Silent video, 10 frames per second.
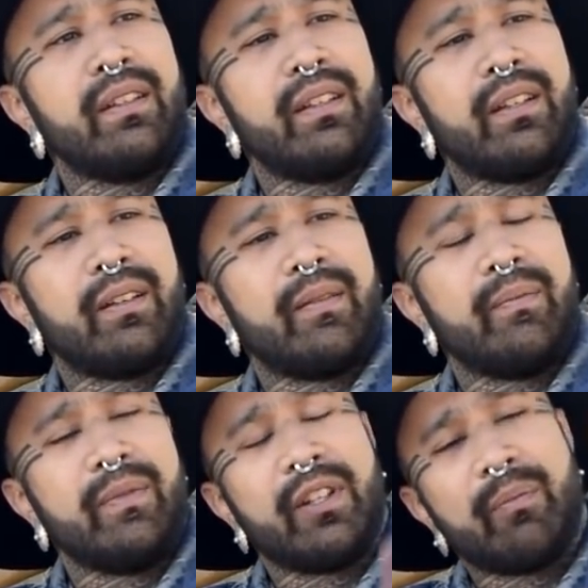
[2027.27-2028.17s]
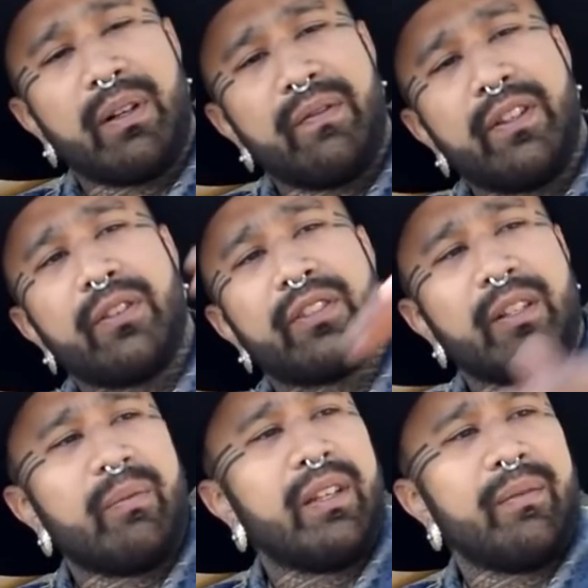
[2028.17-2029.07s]
You're above the ocean
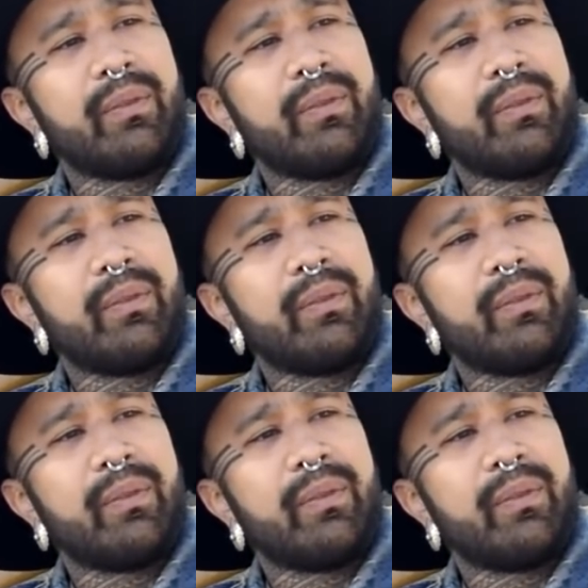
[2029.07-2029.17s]
a bit,